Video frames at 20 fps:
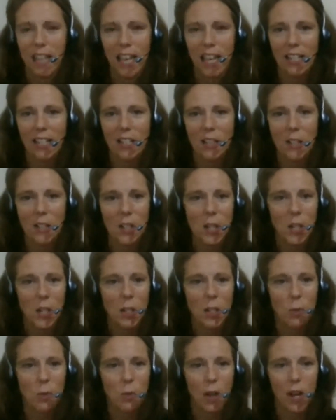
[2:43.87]
And
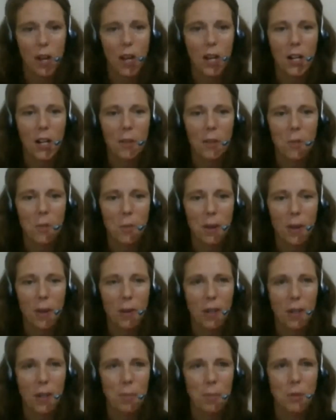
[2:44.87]
Trung,
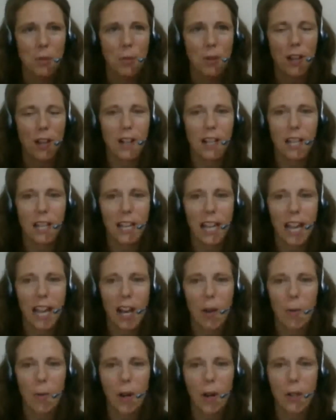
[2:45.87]
welcome, Trung.
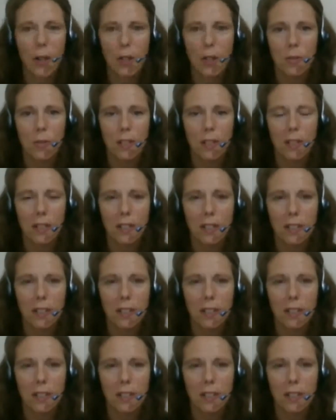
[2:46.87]
How are you?